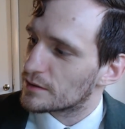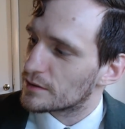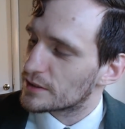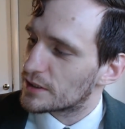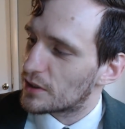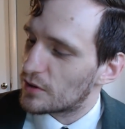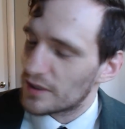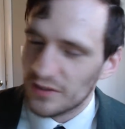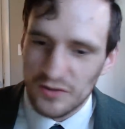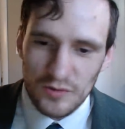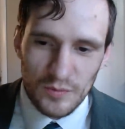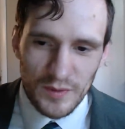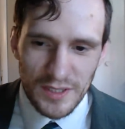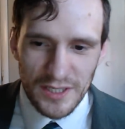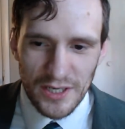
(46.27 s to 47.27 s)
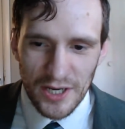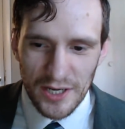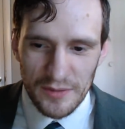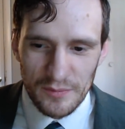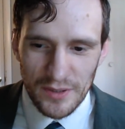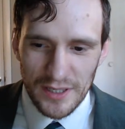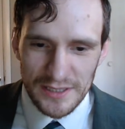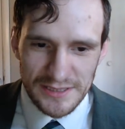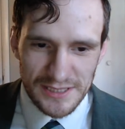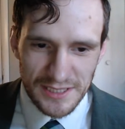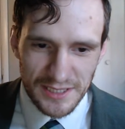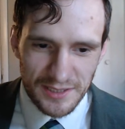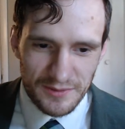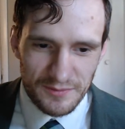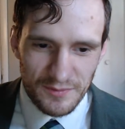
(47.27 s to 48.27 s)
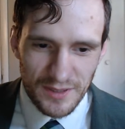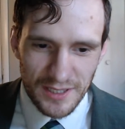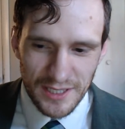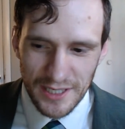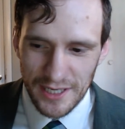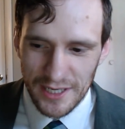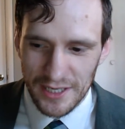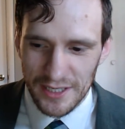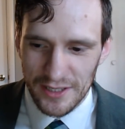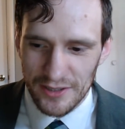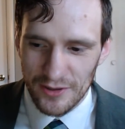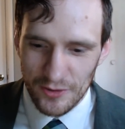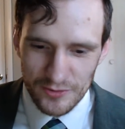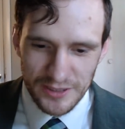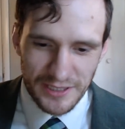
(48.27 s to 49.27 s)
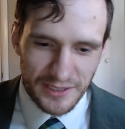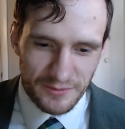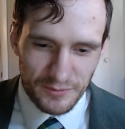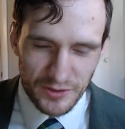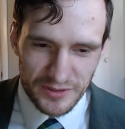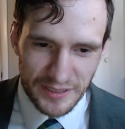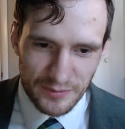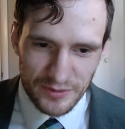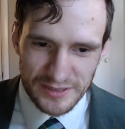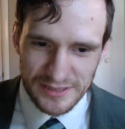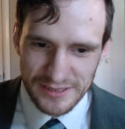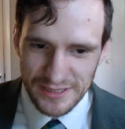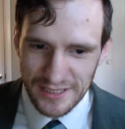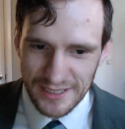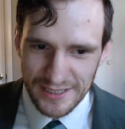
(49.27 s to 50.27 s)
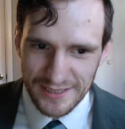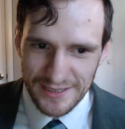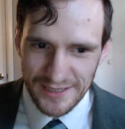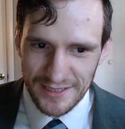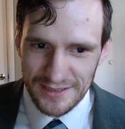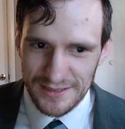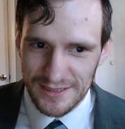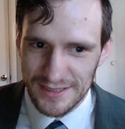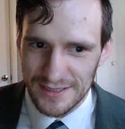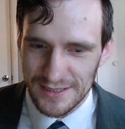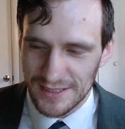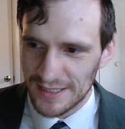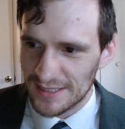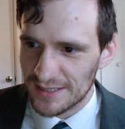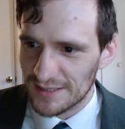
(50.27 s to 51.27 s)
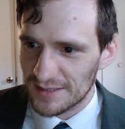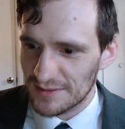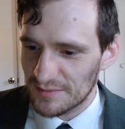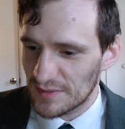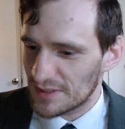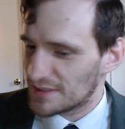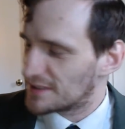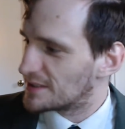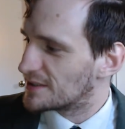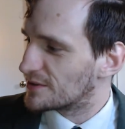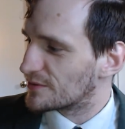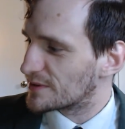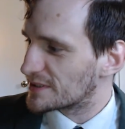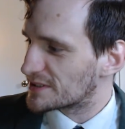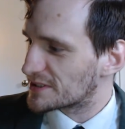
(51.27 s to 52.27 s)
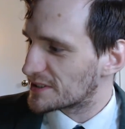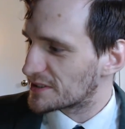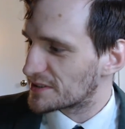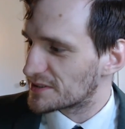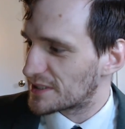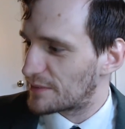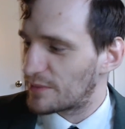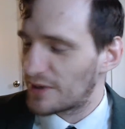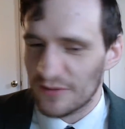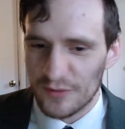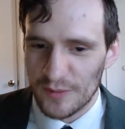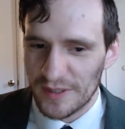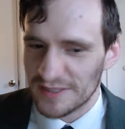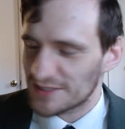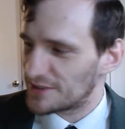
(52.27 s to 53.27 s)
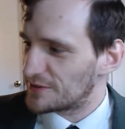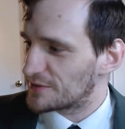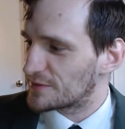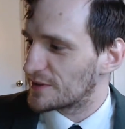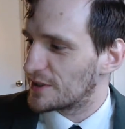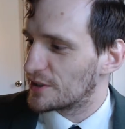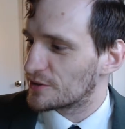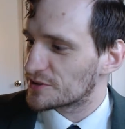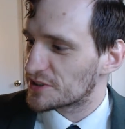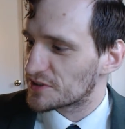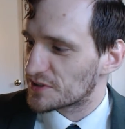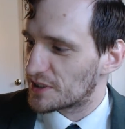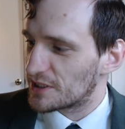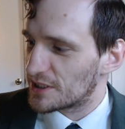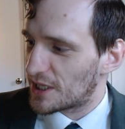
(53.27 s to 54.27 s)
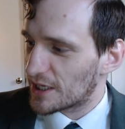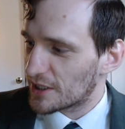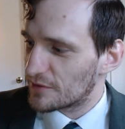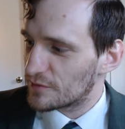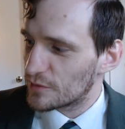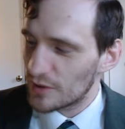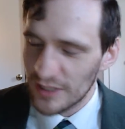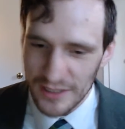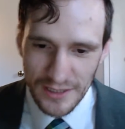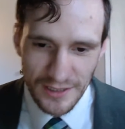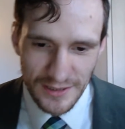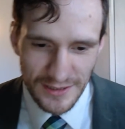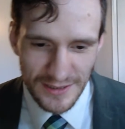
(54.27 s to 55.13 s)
going to be unboxing my only birthday present that I got, which is I bought for myself, which is Lagavulin